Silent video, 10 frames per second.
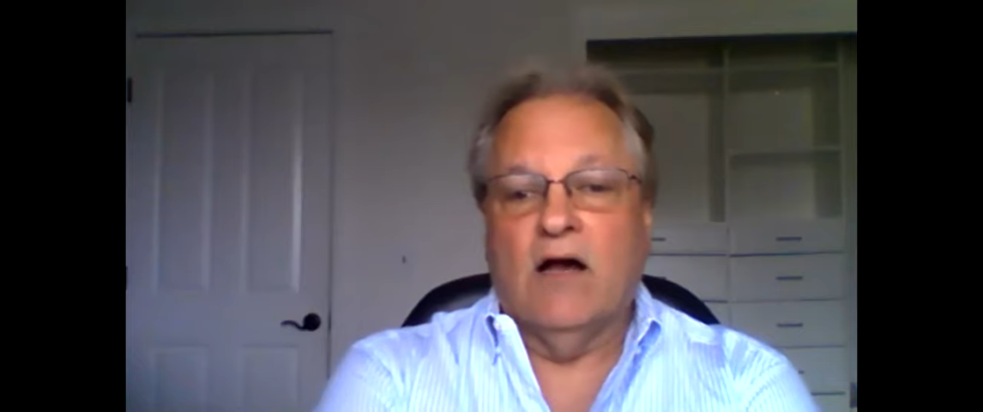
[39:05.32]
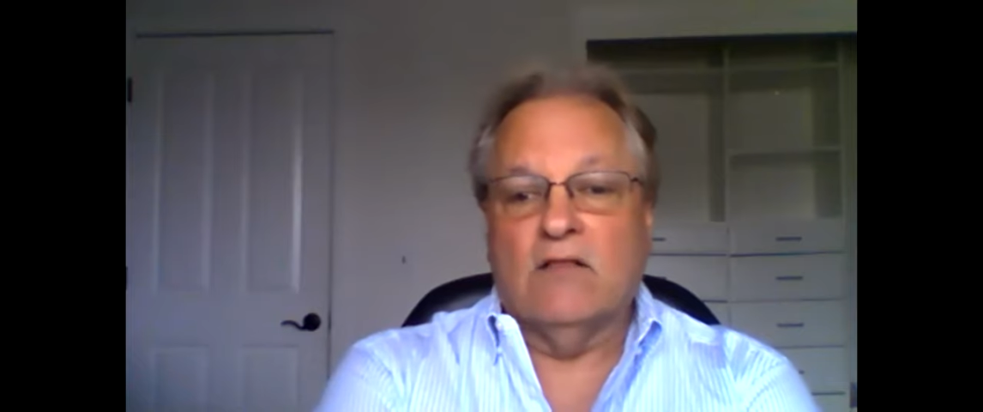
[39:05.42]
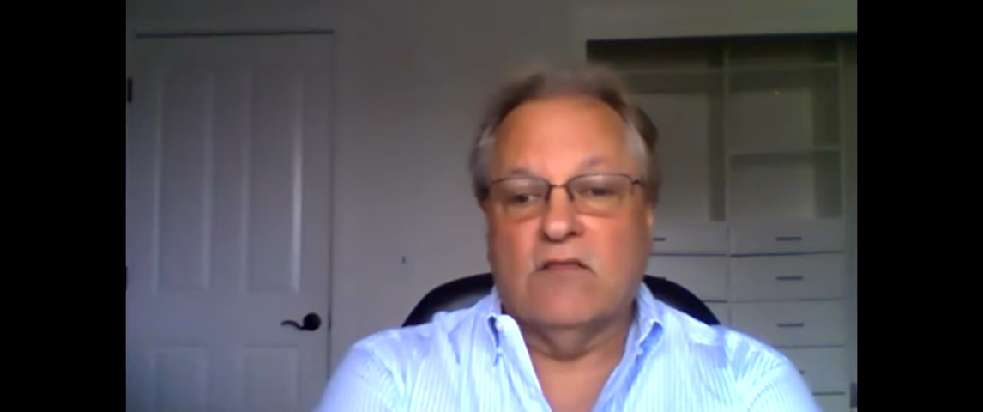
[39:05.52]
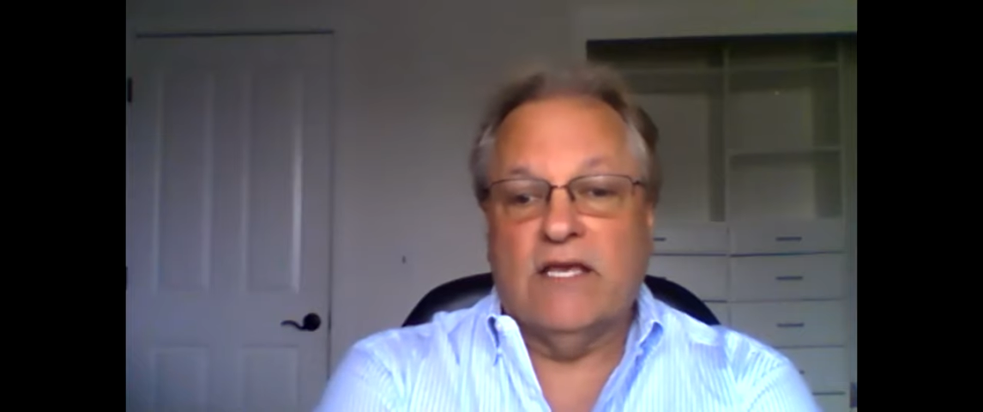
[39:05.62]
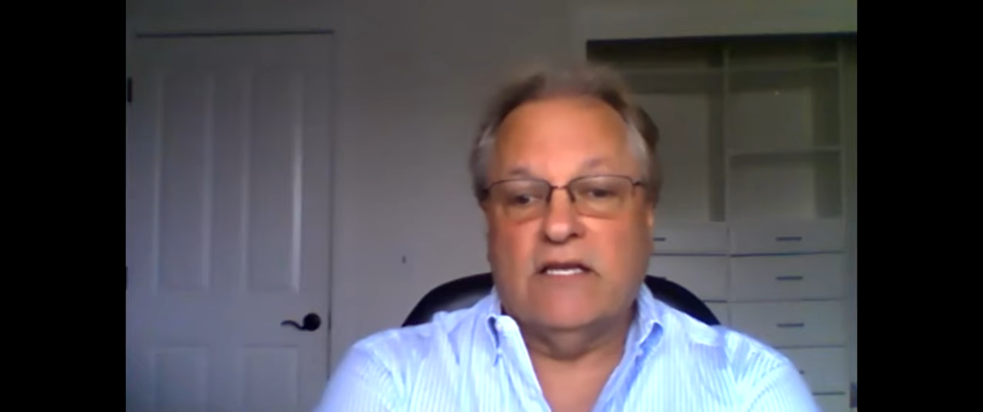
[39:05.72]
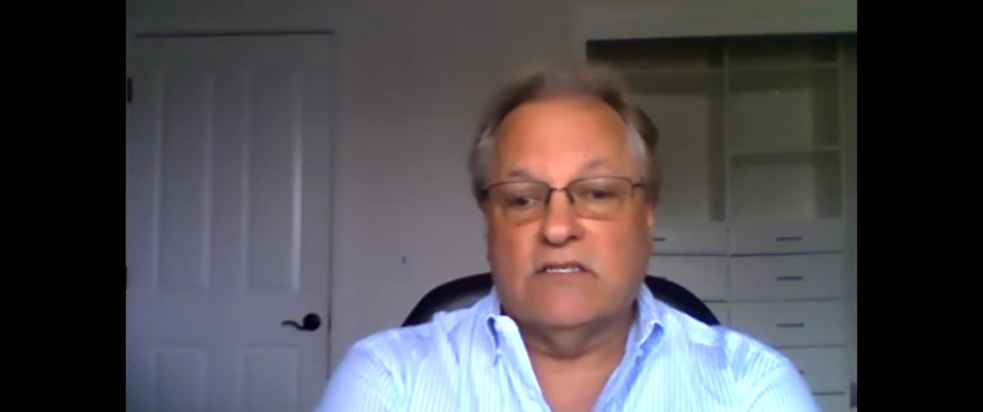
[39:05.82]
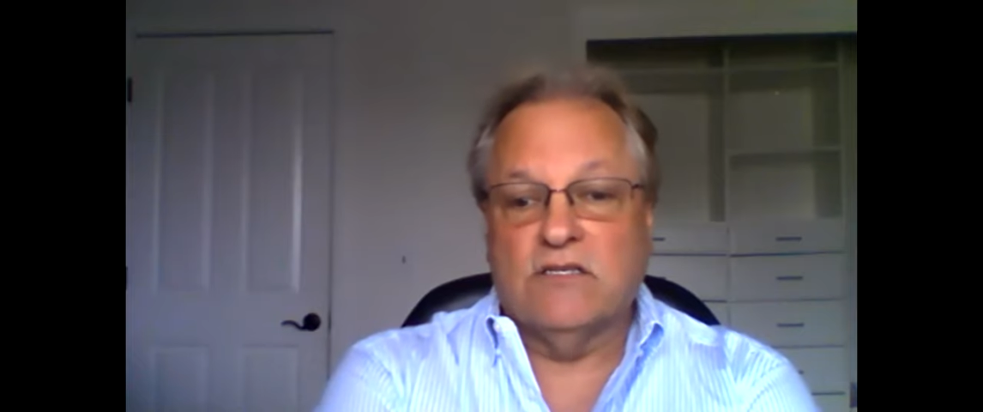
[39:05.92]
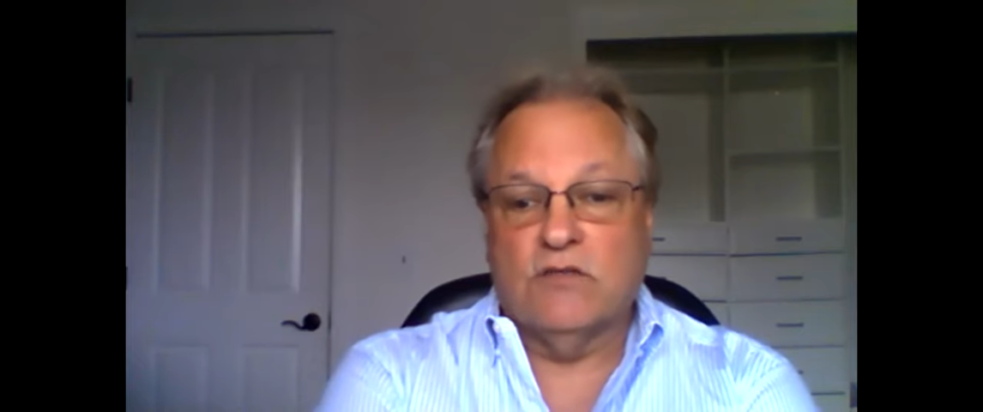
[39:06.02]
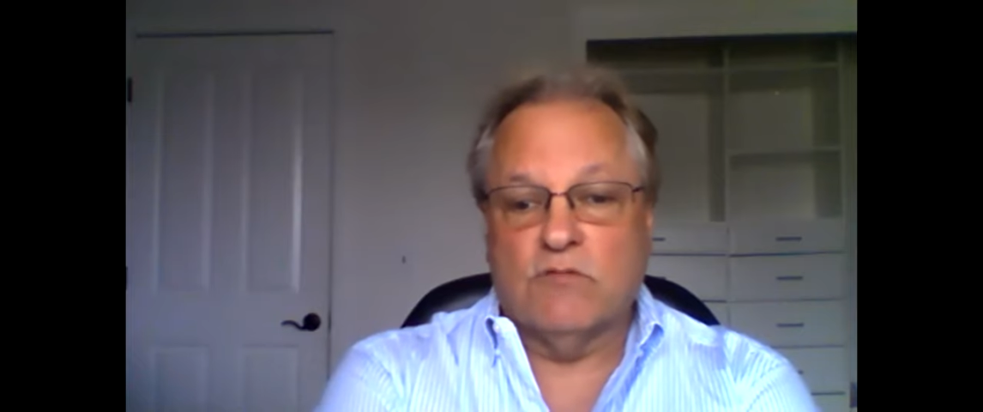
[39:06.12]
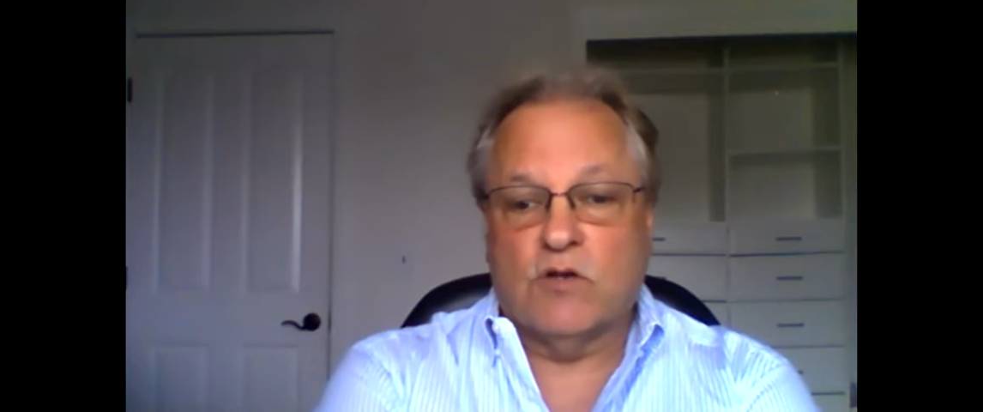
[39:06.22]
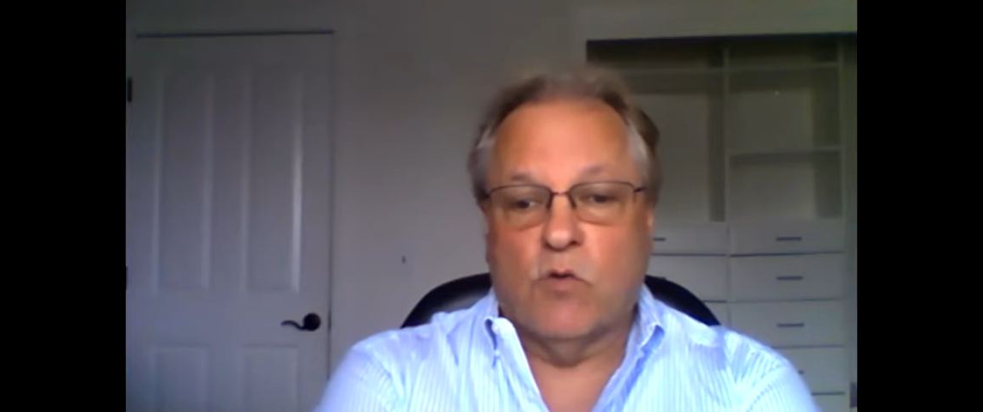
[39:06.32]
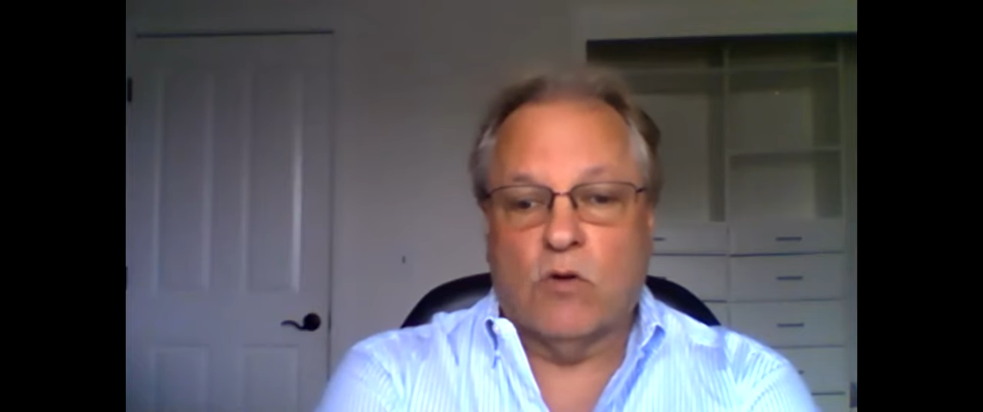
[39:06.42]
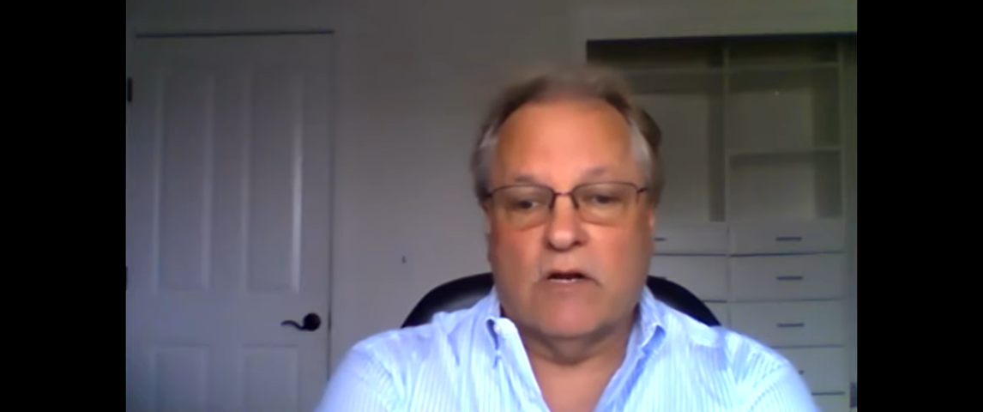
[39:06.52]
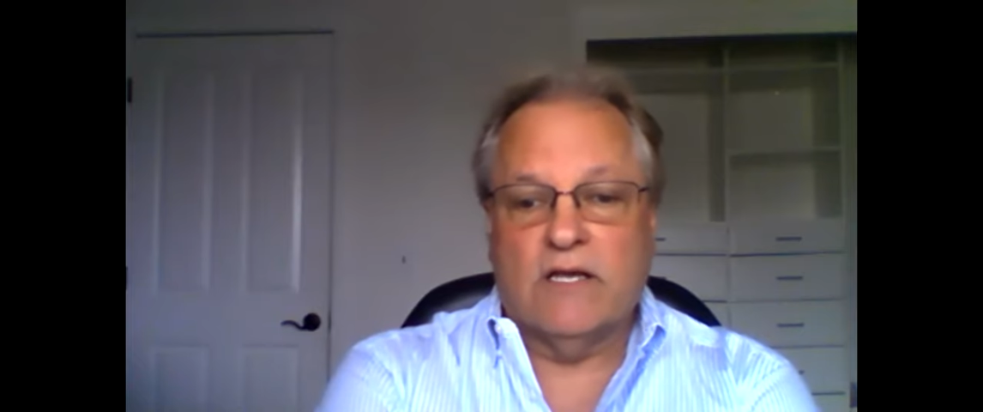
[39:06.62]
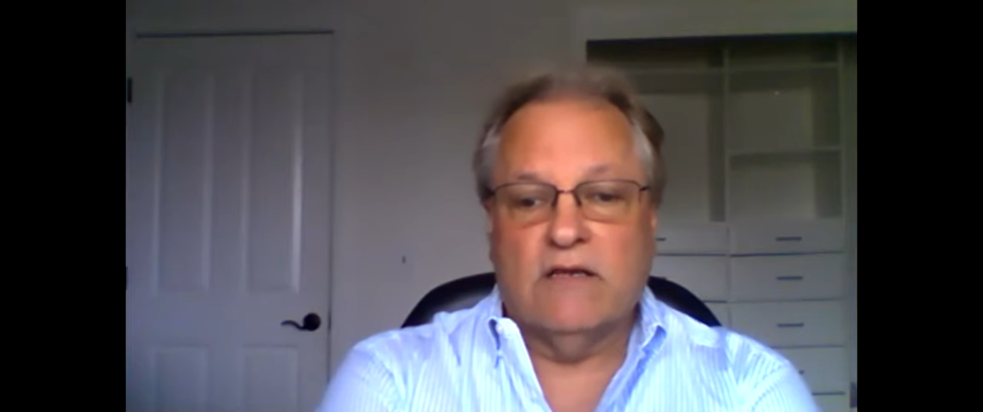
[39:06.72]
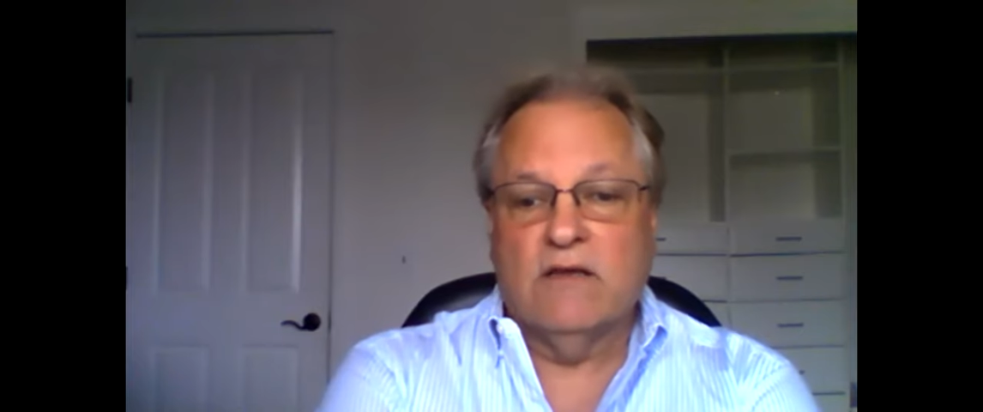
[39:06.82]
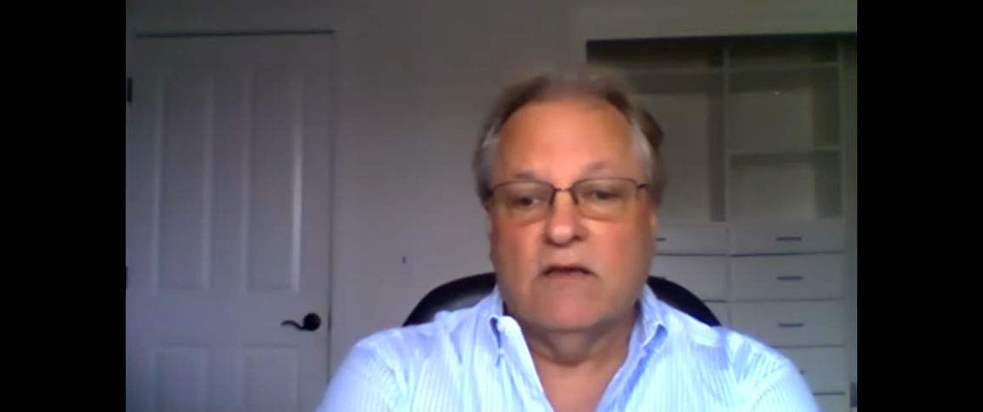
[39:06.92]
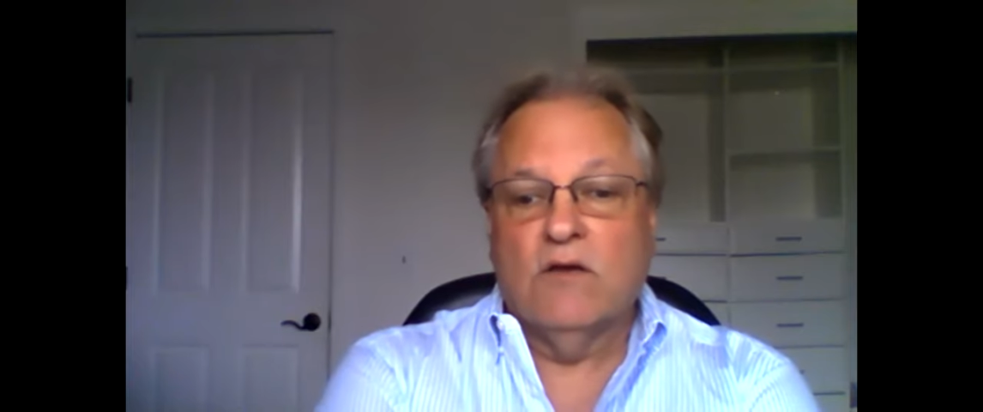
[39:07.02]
uh, link to the recording.